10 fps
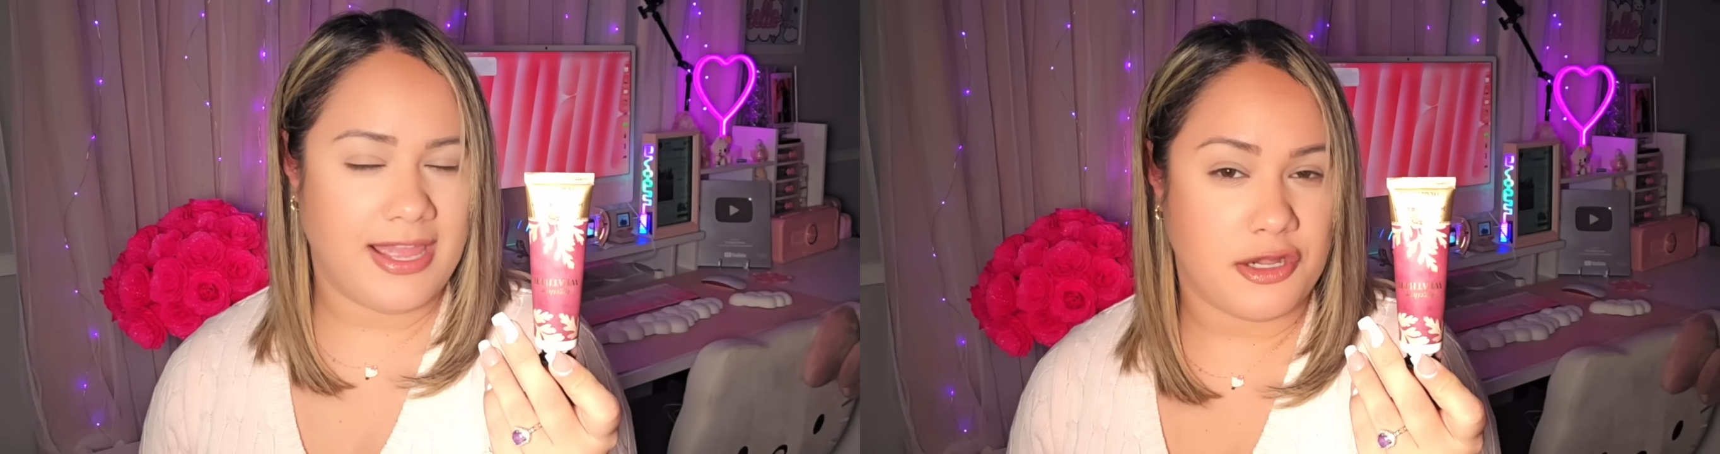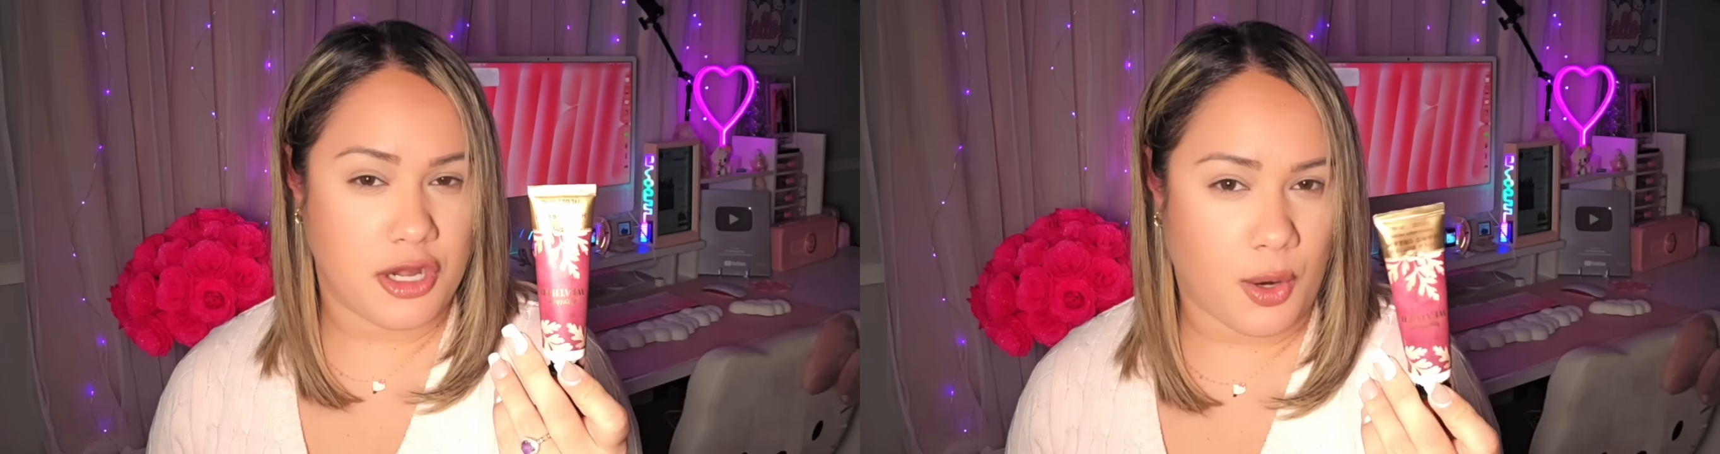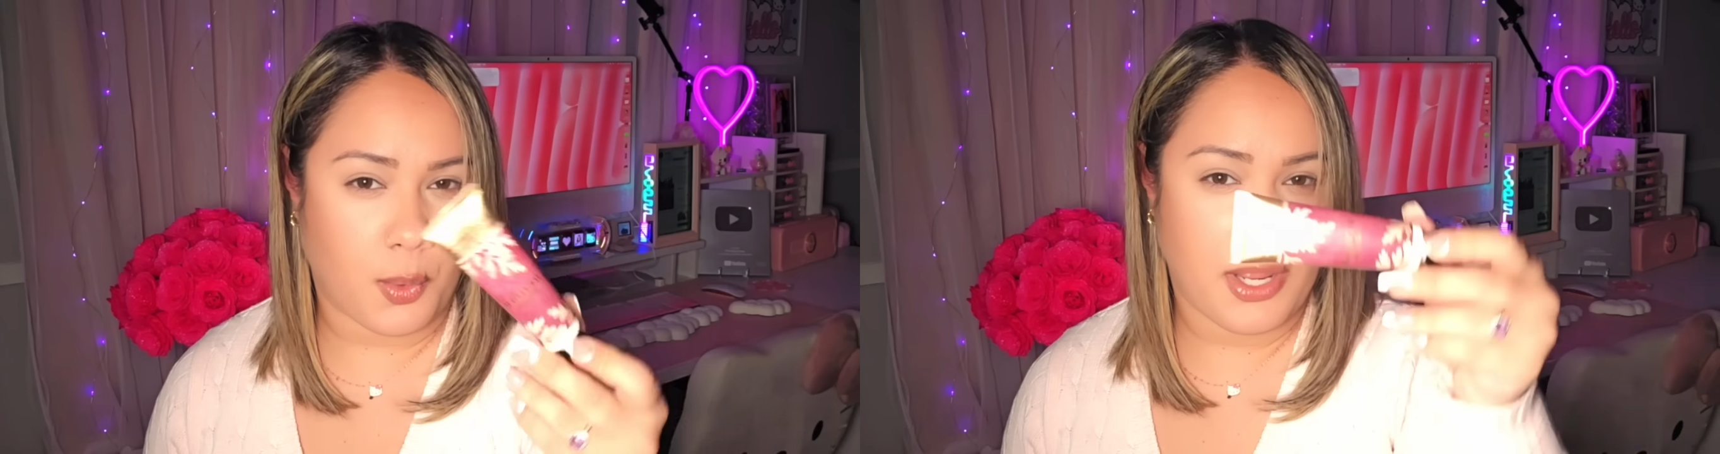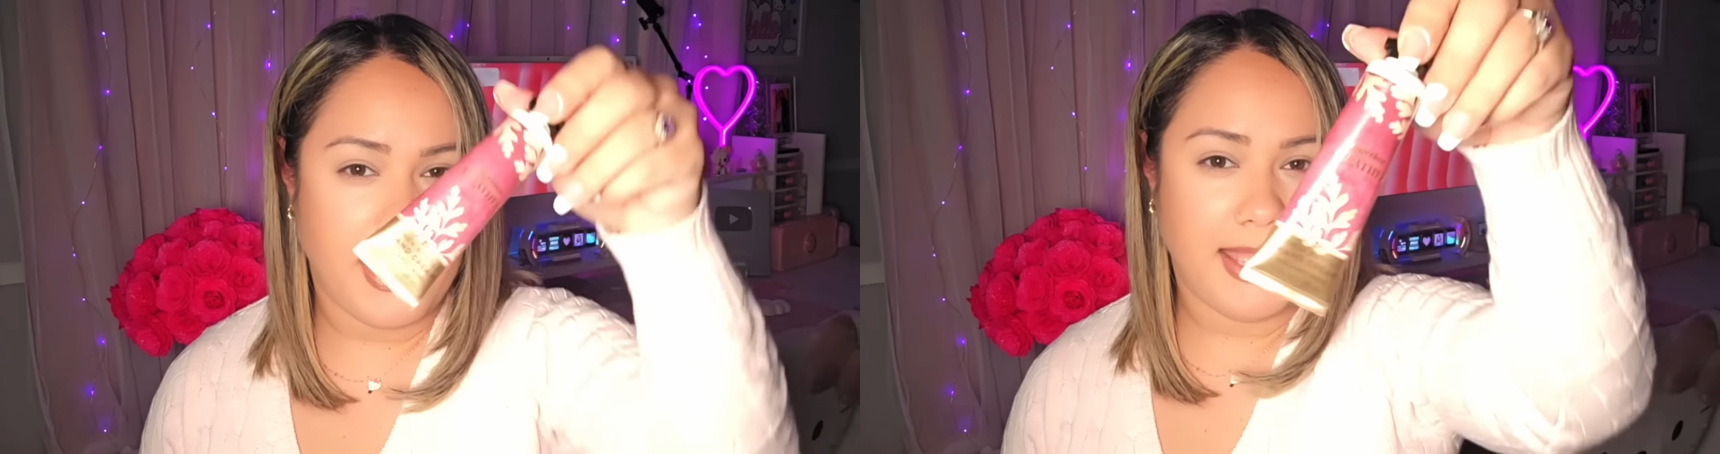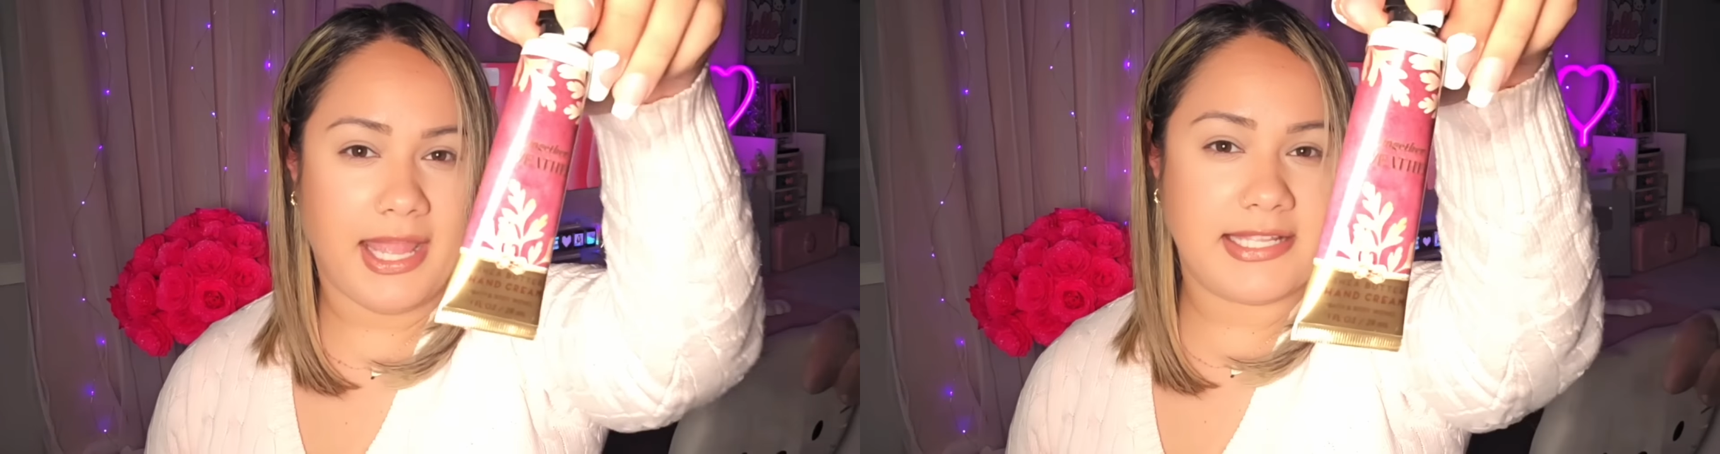No,
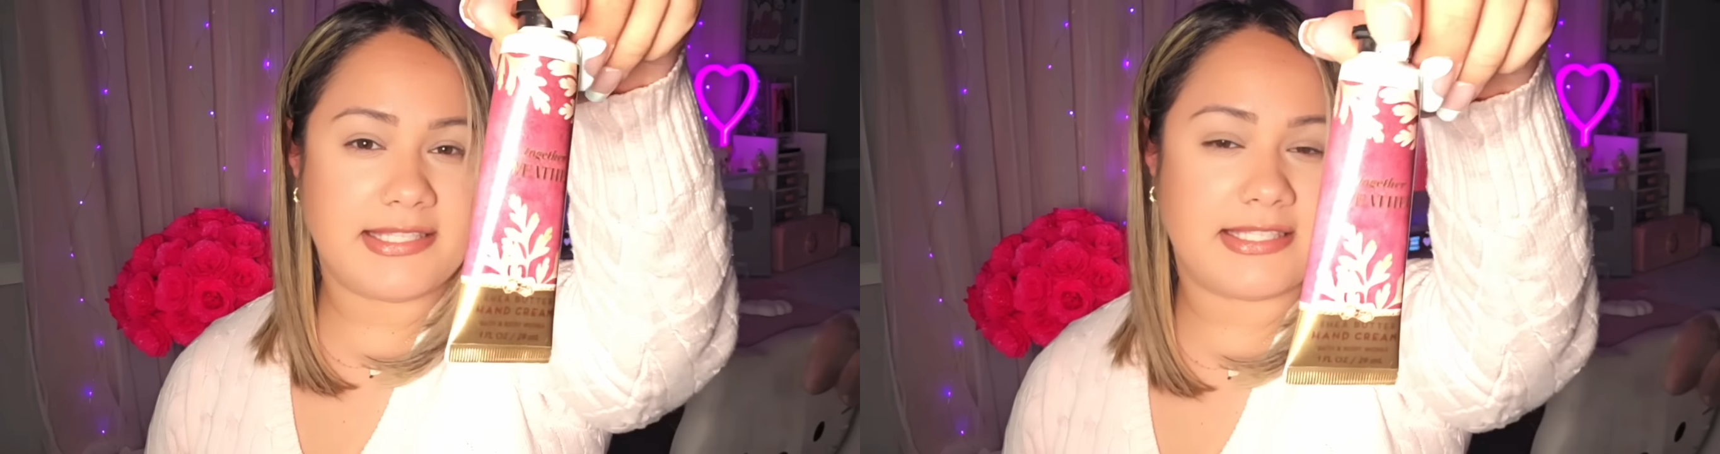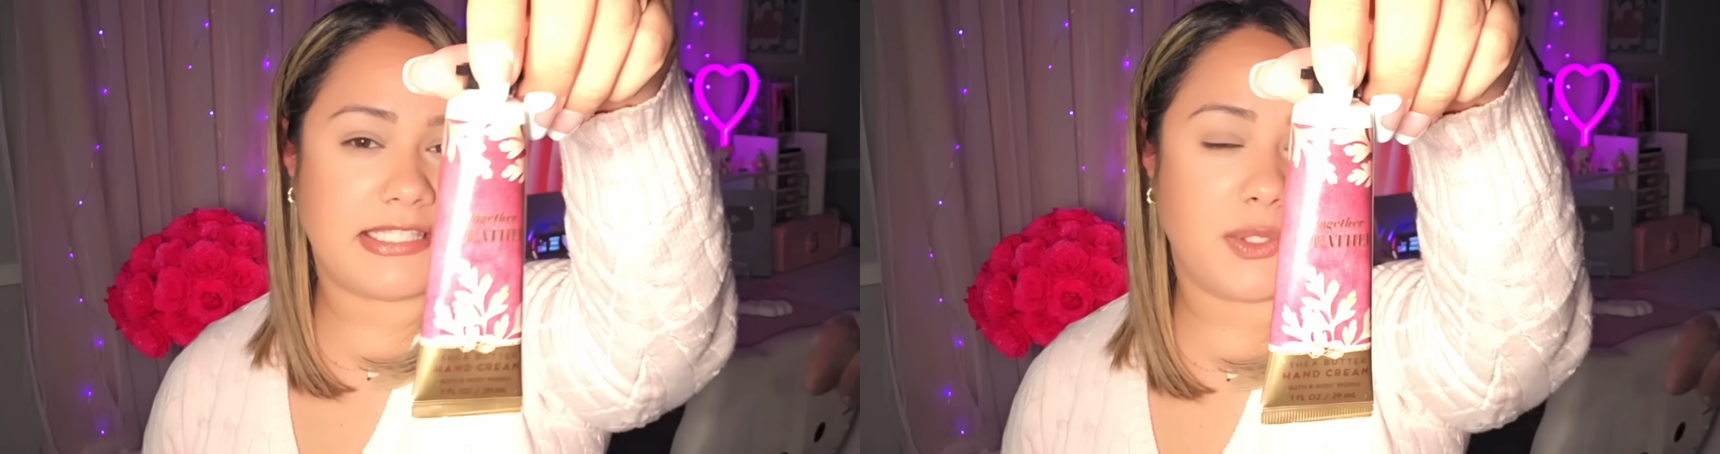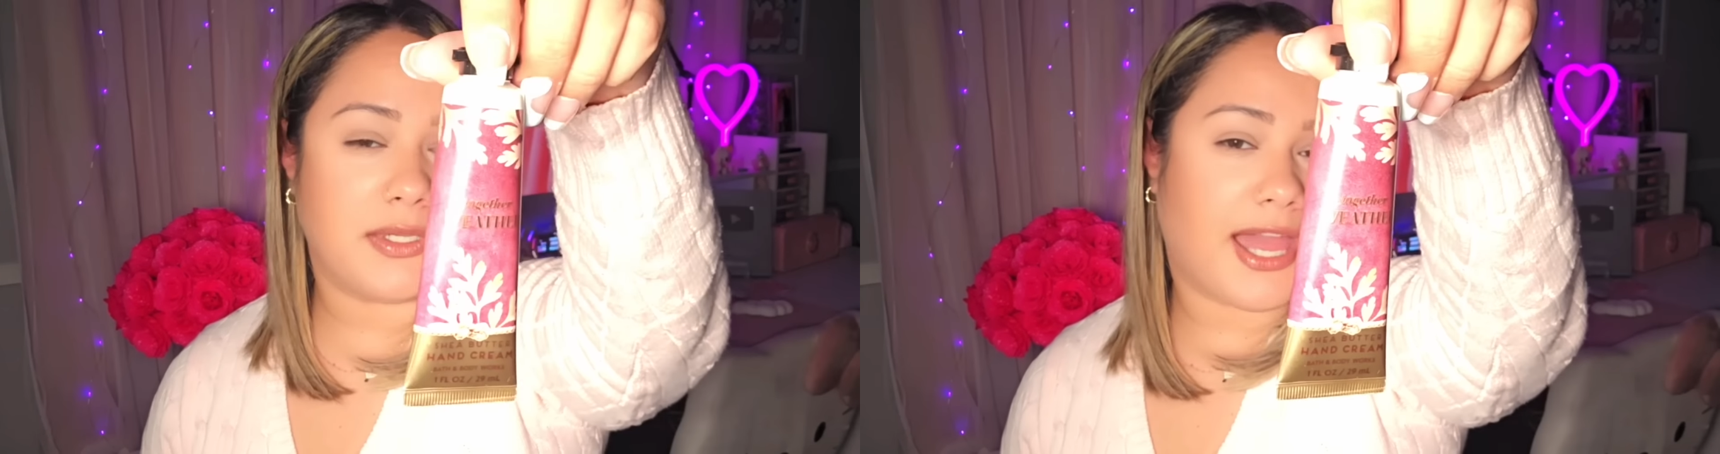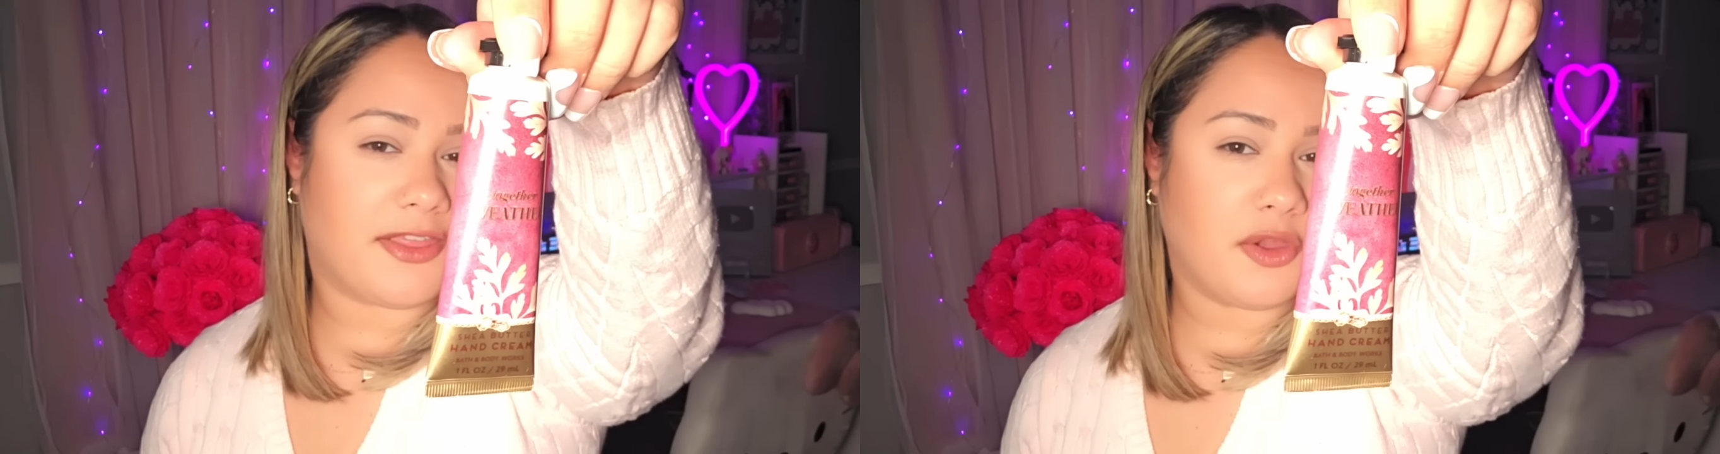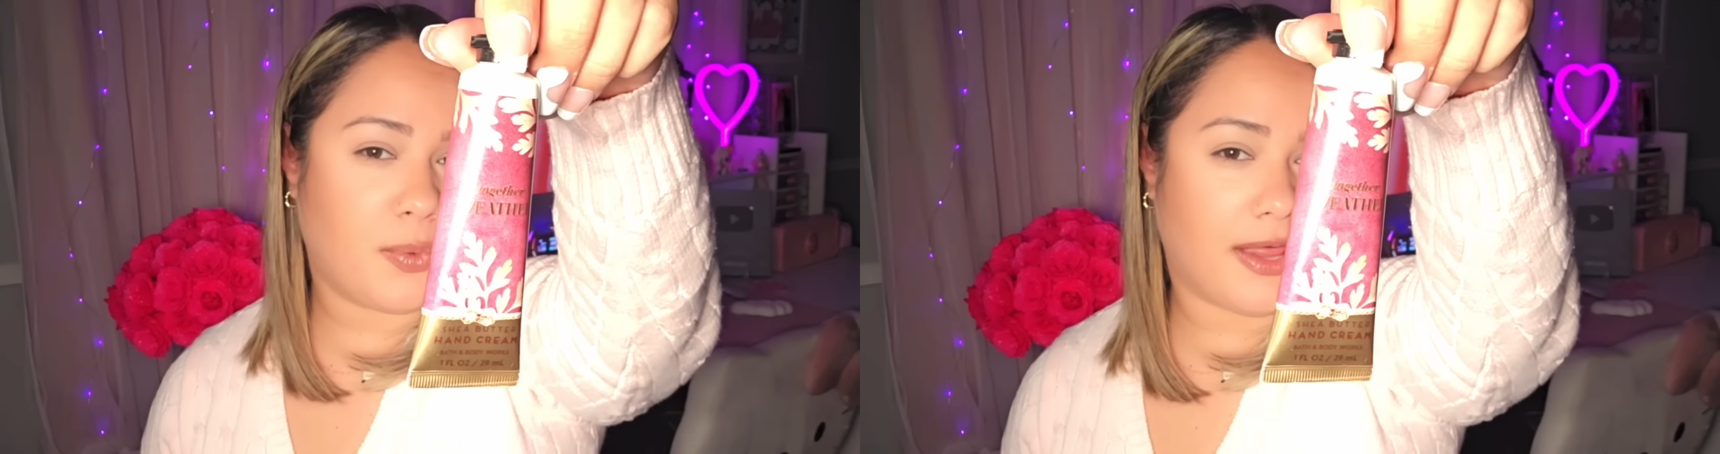it's
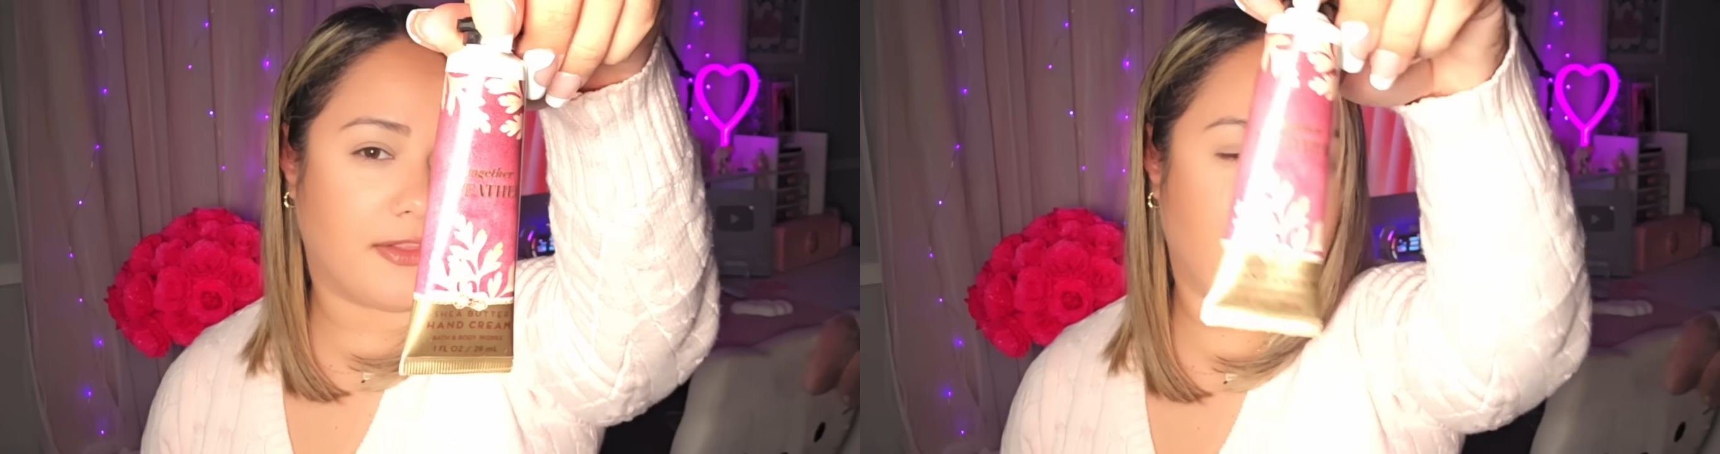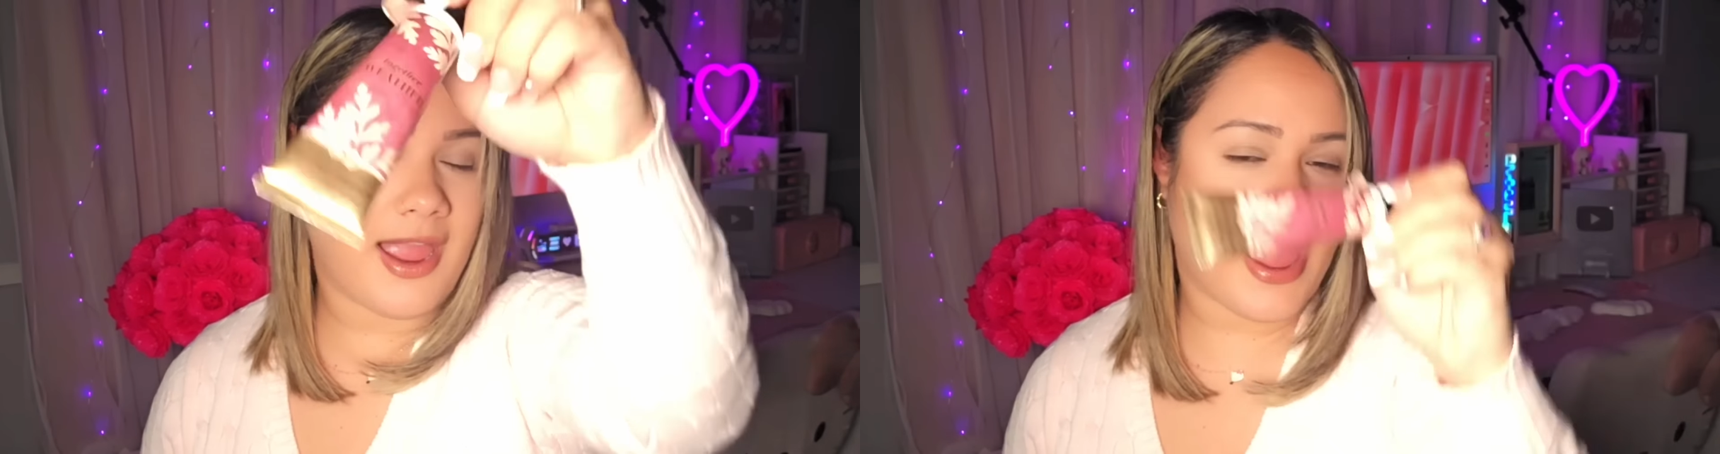together weather,